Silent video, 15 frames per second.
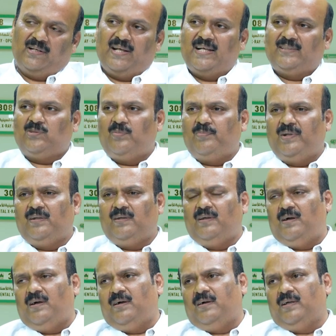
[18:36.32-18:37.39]
glass of milk
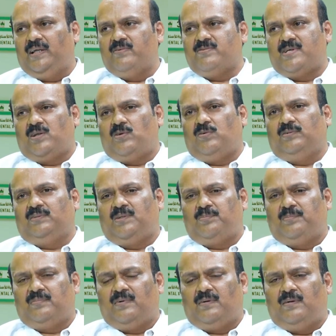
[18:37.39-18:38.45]
gives around
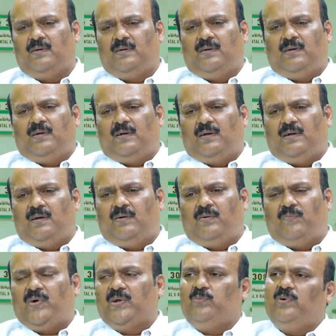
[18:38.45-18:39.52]
some
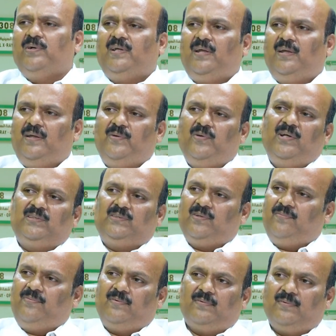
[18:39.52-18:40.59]
120 units
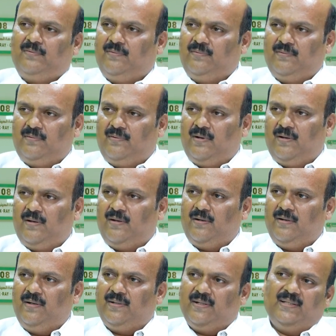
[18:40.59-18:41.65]
of
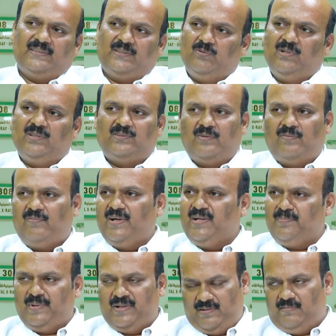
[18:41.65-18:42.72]
international units of
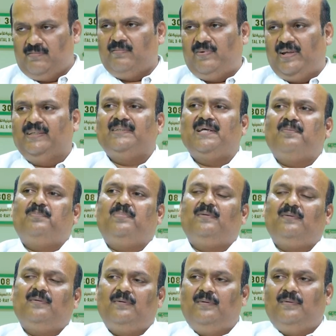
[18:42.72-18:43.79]
vitamin D, for example.
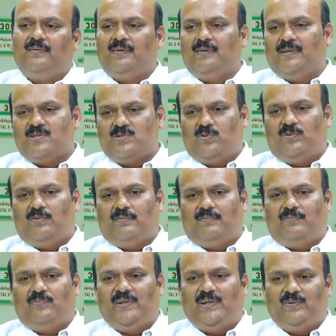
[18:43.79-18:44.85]
So
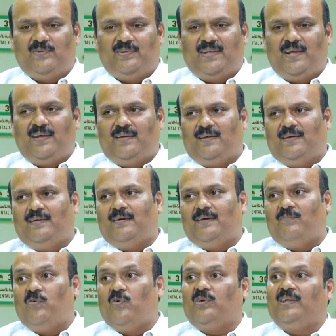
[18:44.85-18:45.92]
we need to take
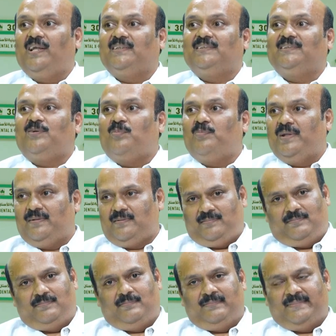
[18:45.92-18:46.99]
4 glasses of milk
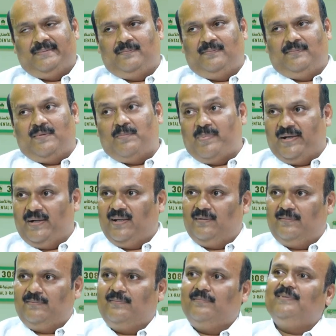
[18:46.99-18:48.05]
per day,
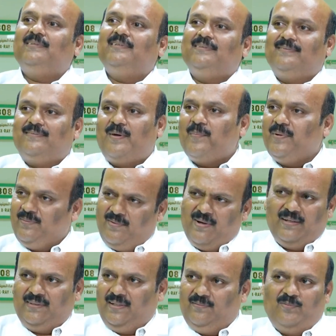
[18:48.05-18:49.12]
which is,
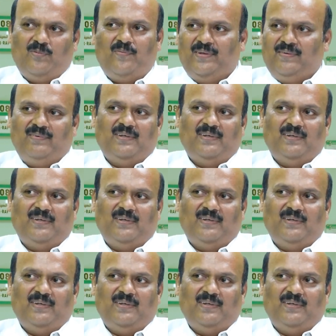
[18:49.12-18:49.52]
I think no one will